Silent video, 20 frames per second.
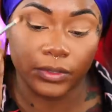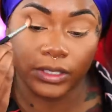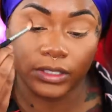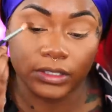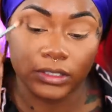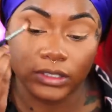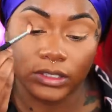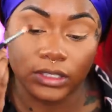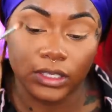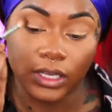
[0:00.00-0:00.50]

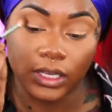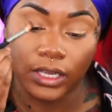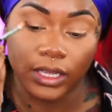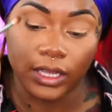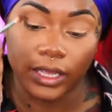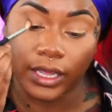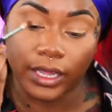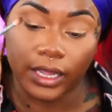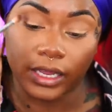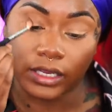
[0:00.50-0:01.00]
brush
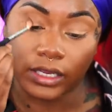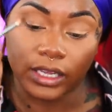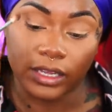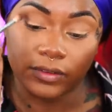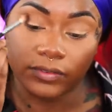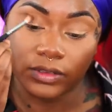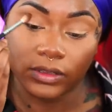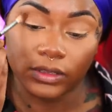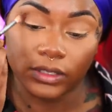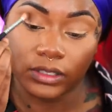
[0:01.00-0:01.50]
and
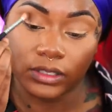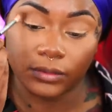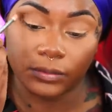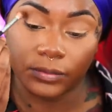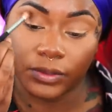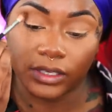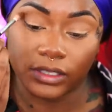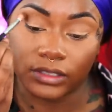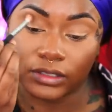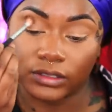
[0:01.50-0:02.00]
give a little
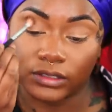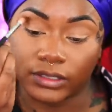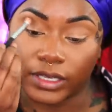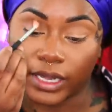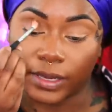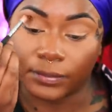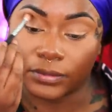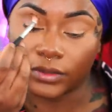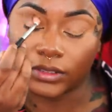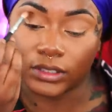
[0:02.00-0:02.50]
bit of
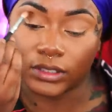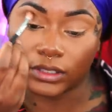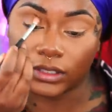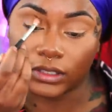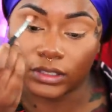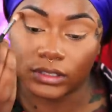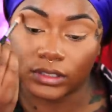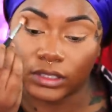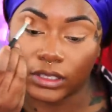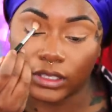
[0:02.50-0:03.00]
depth to
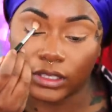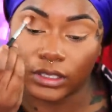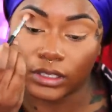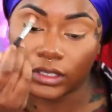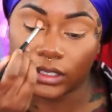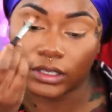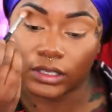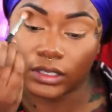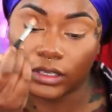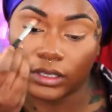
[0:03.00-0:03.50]
this
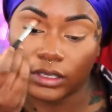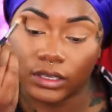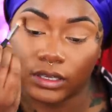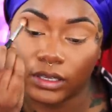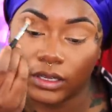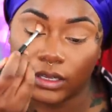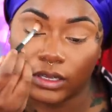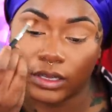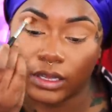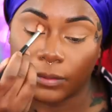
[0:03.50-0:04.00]
look
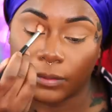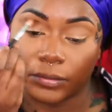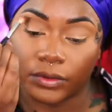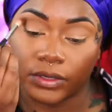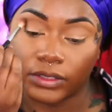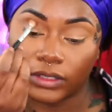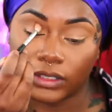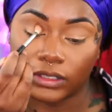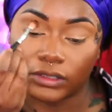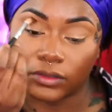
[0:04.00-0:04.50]
and
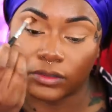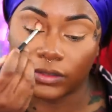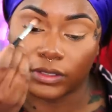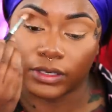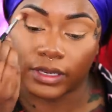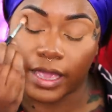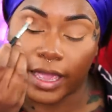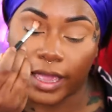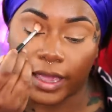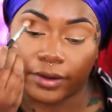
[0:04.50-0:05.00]
put this on
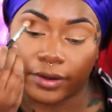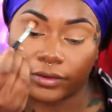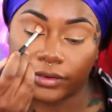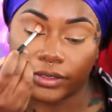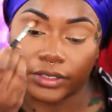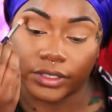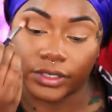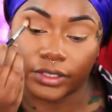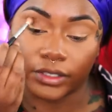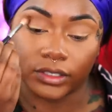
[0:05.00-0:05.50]
the
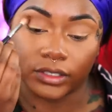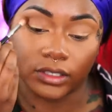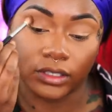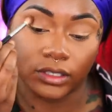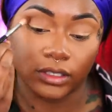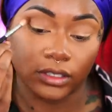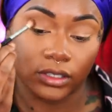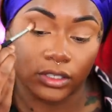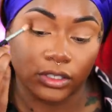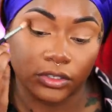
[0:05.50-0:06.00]
outer
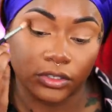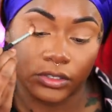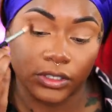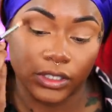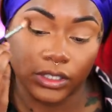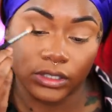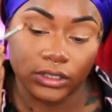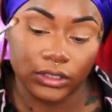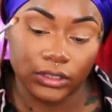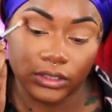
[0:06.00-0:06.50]

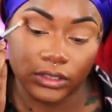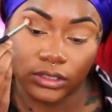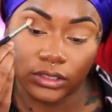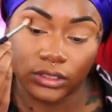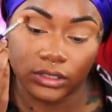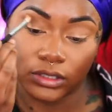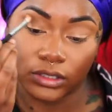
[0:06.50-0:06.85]
crease.